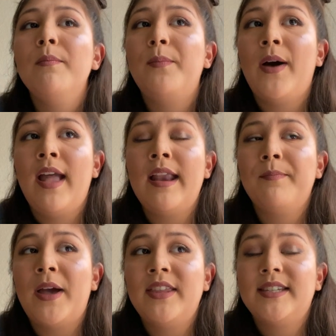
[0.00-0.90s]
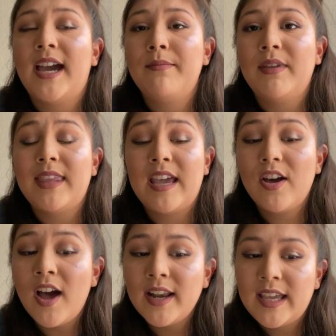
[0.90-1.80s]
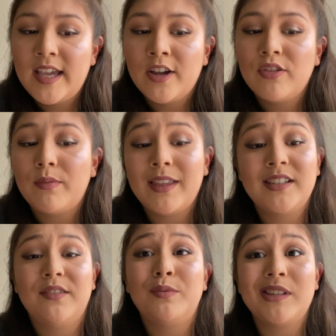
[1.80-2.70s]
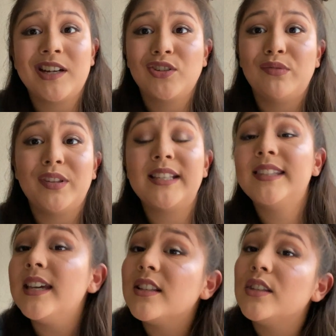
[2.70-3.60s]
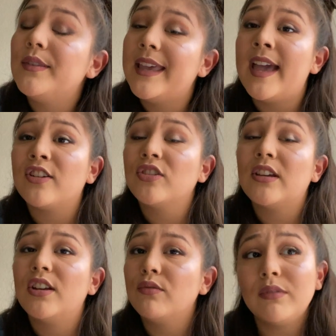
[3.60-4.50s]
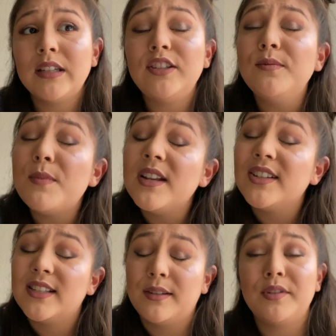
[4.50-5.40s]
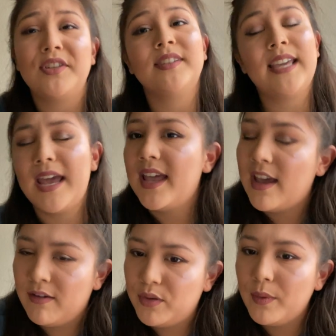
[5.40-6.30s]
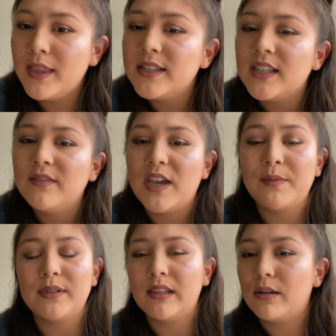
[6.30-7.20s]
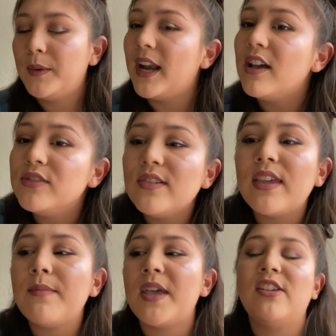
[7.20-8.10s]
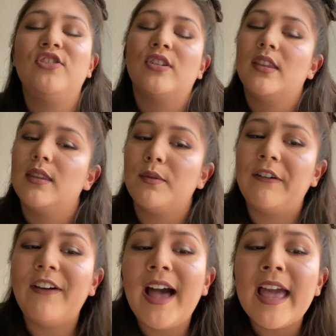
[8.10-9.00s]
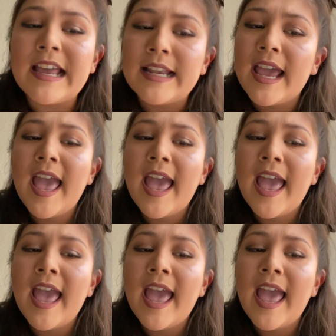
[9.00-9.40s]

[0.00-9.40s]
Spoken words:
But by the time that they got here, the relative was actually really sick, so they actually couldn't really do much, because they were just taking care of the relative that was a little bit elderly, making sure that they were fine.